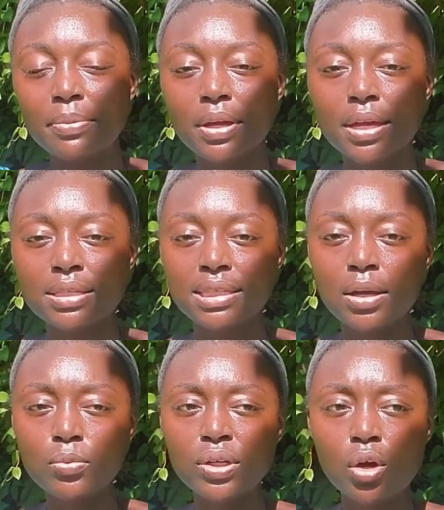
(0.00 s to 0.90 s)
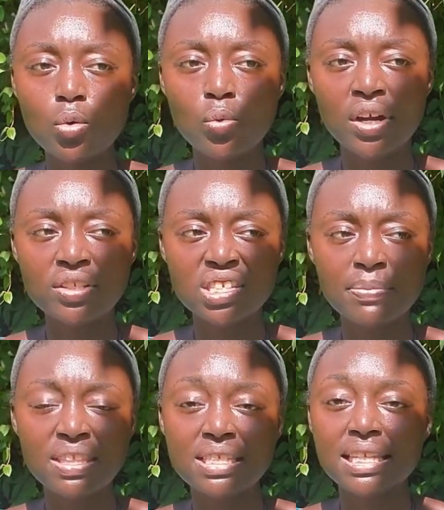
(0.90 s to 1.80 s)
because now we know where
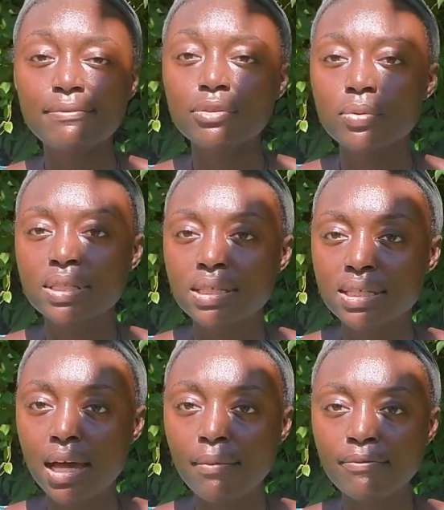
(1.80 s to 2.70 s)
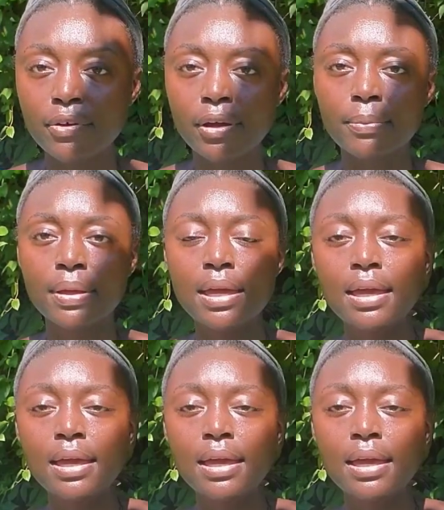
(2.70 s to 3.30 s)
some of these influences come from,